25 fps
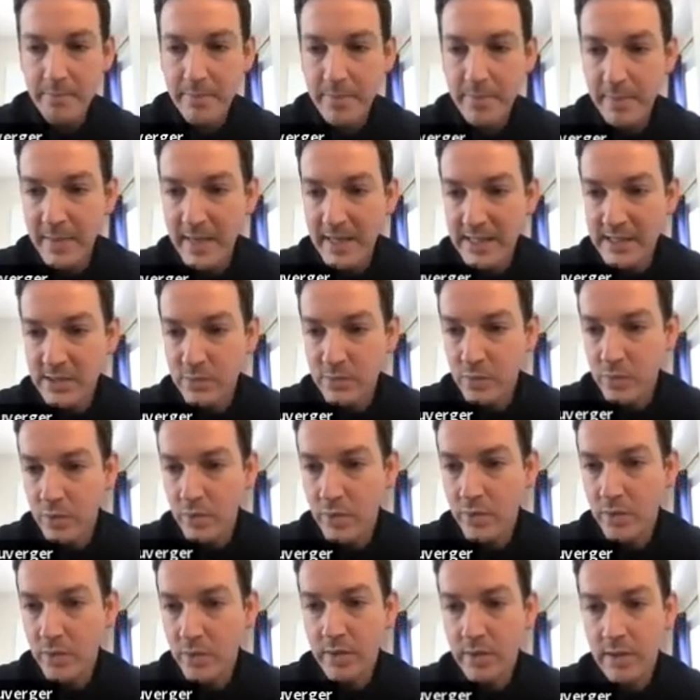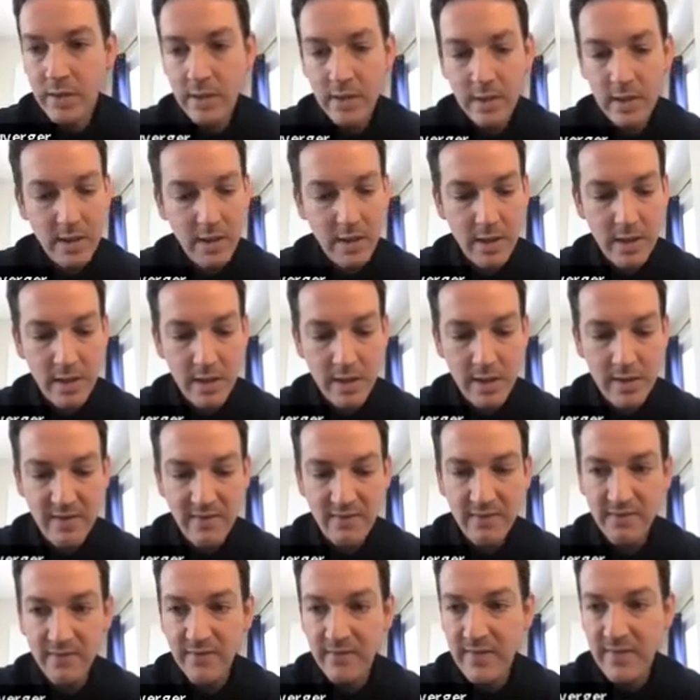Password
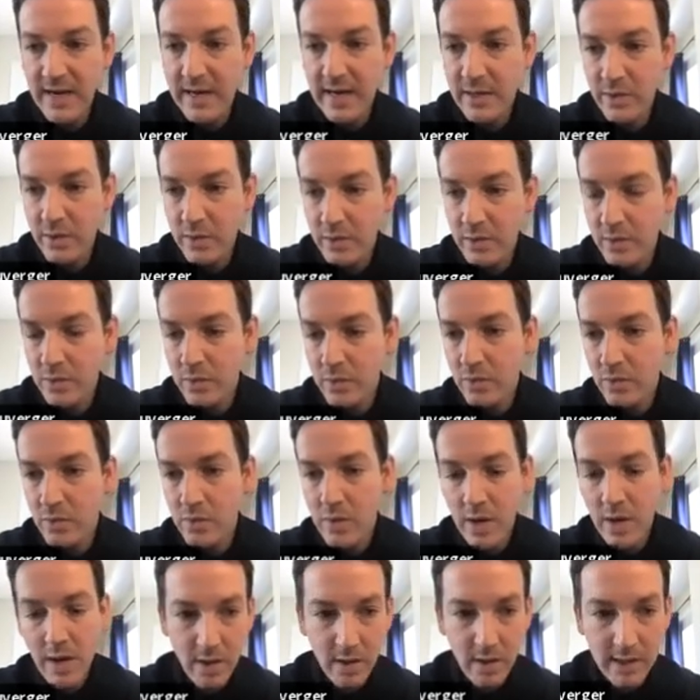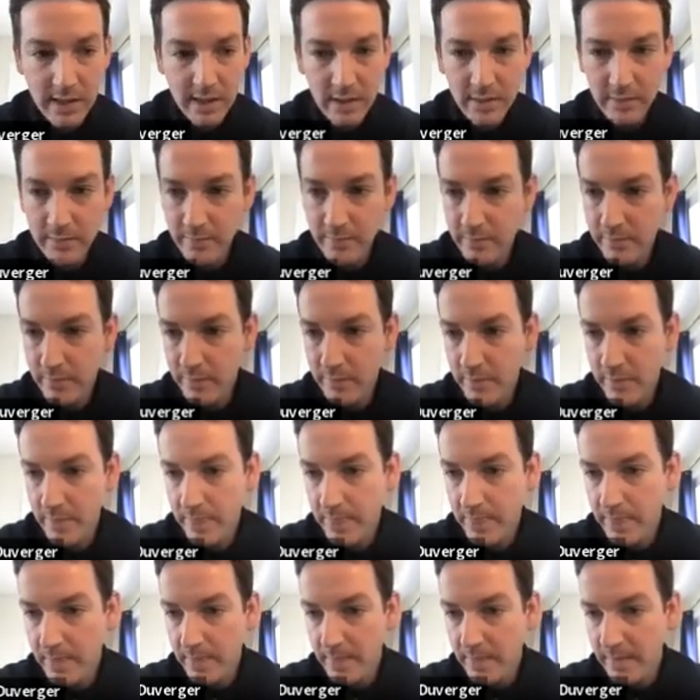value login.
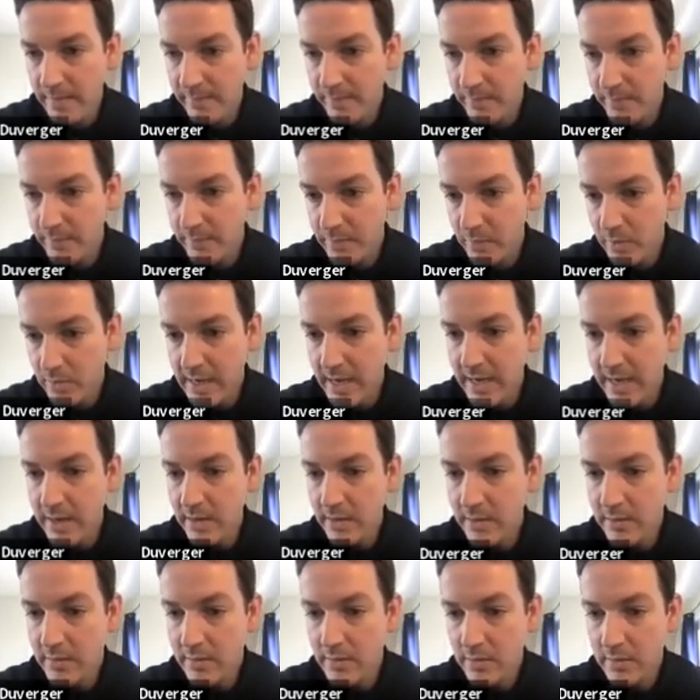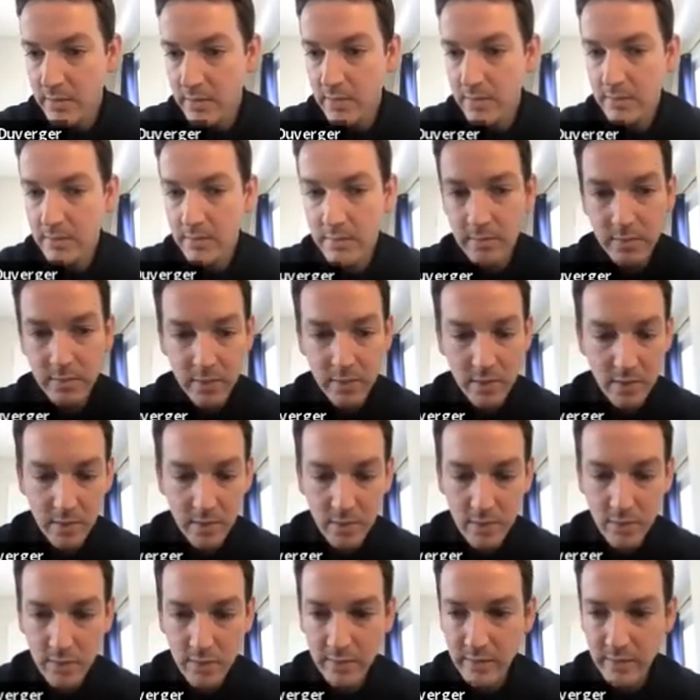Okay. I'm going to
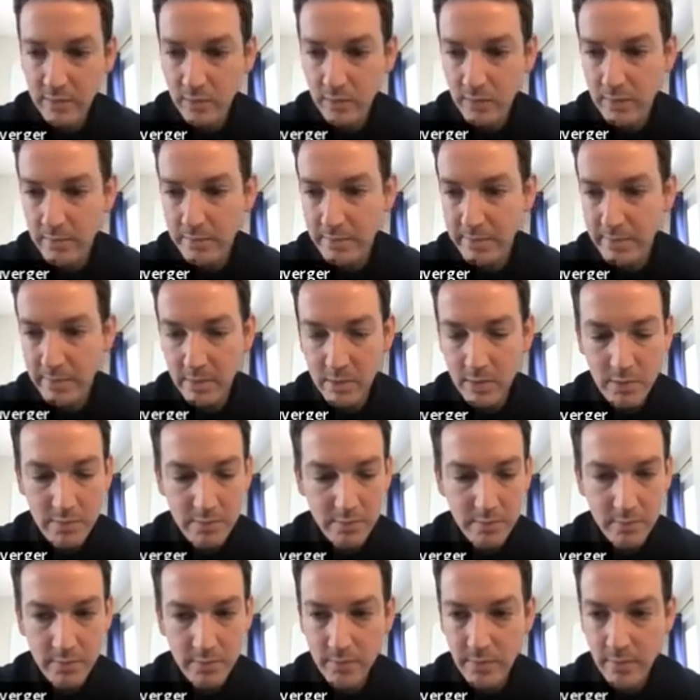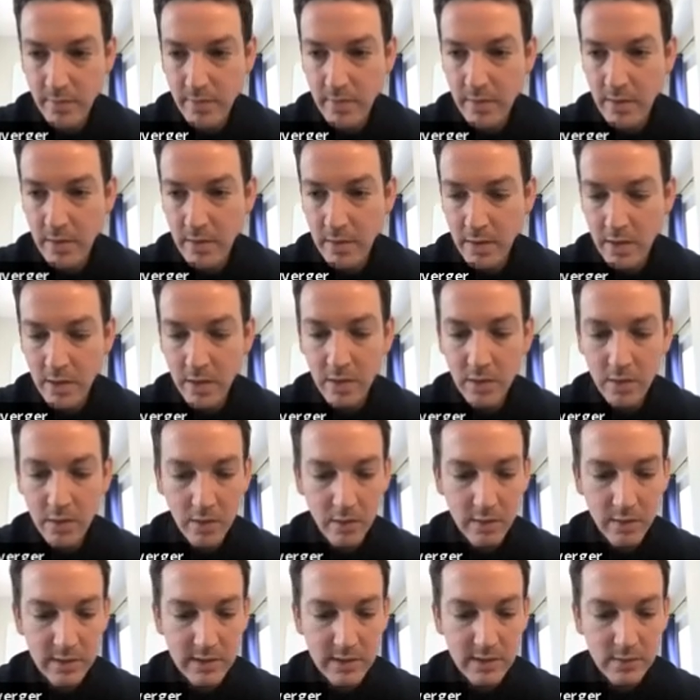call this one. Oh.
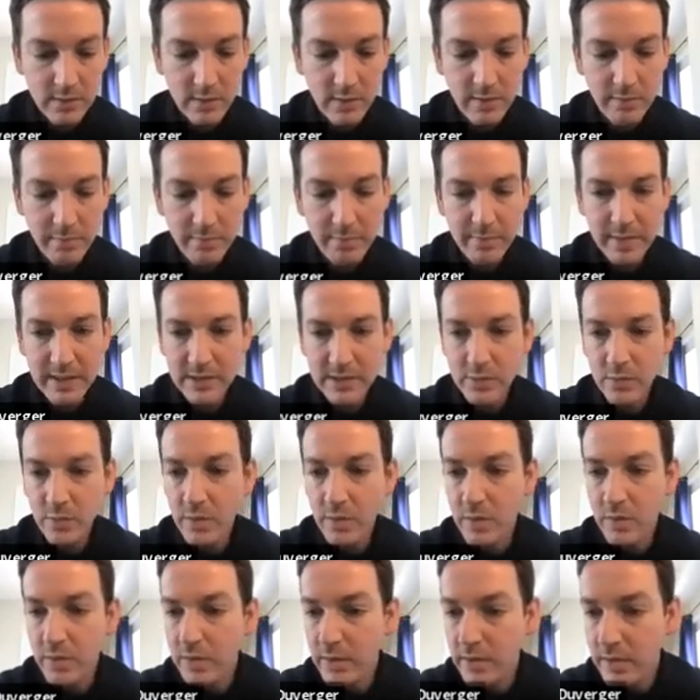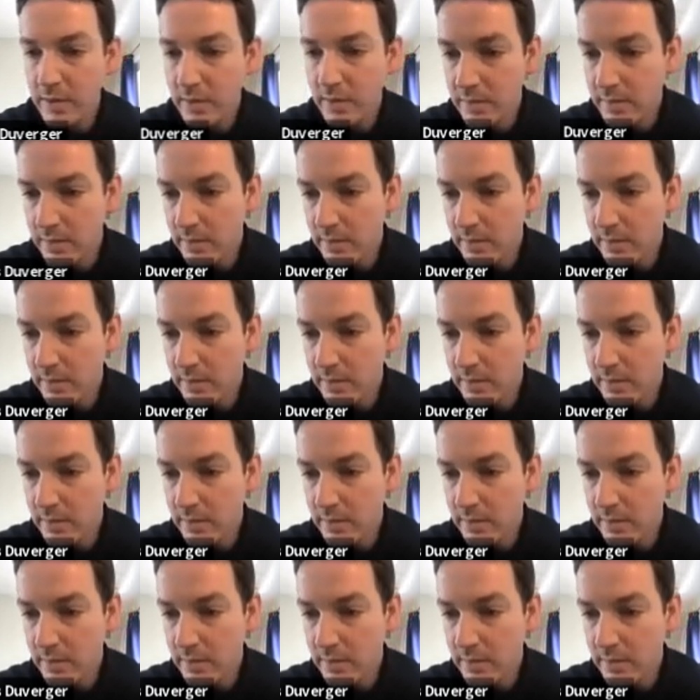Call this one password